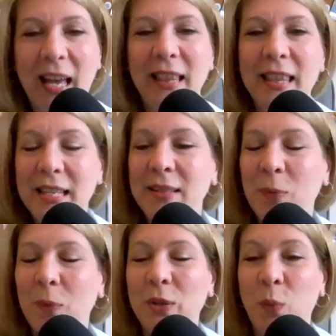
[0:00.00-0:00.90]
And this
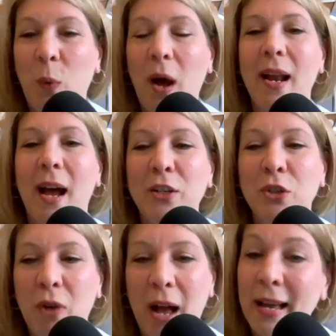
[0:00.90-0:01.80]
is what I
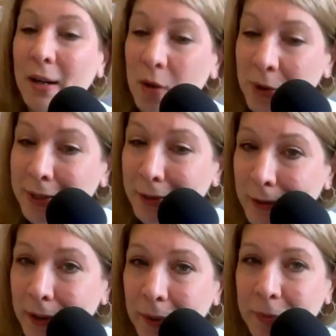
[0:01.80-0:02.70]
try. I don't always
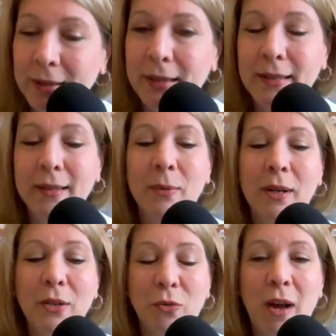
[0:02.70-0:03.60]
succeed, but this is what
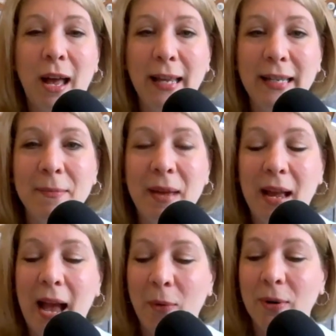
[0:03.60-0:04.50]
I try to
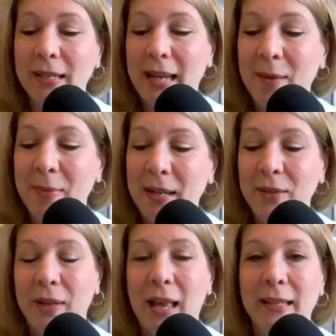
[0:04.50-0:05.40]
make our
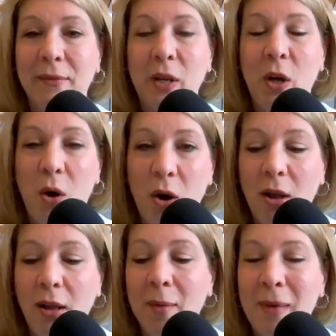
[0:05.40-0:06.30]
diabetes philosophy
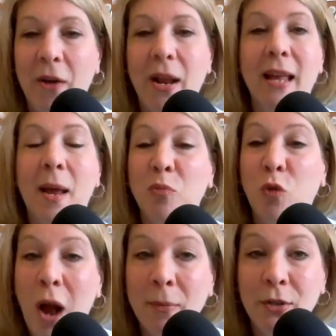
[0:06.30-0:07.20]
all about. And I
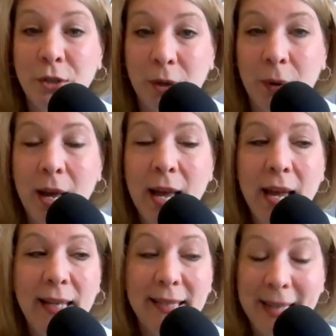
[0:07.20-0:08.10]
promise you,
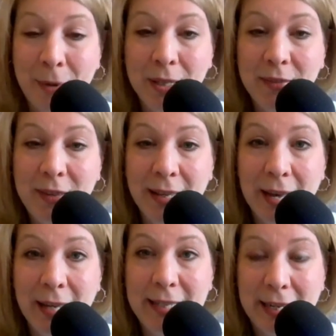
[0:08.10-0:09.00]
it's not because of anything
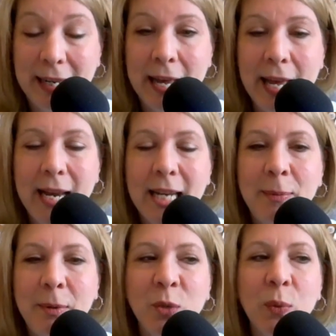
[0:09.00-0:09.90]
I did. It's
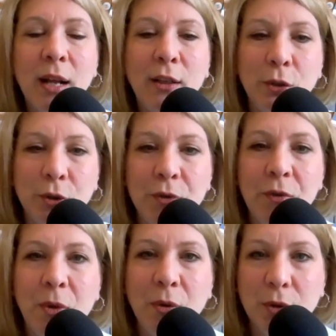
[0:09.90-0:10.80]
because what I learned
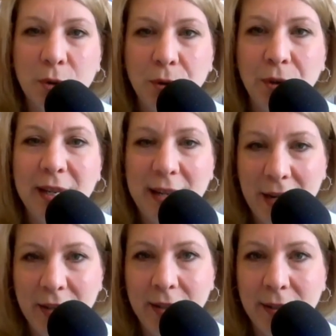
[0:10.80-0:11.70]
from those early
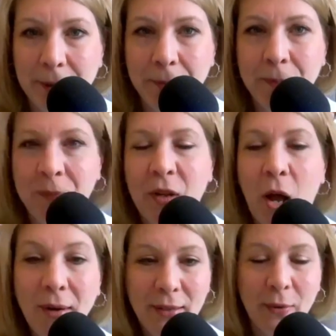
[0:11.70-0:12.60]
connections.
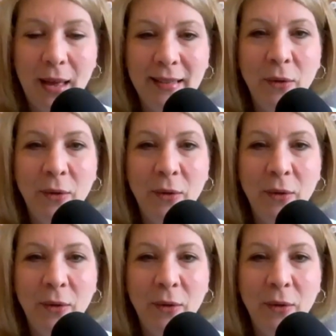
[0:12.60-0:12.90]
All right, so that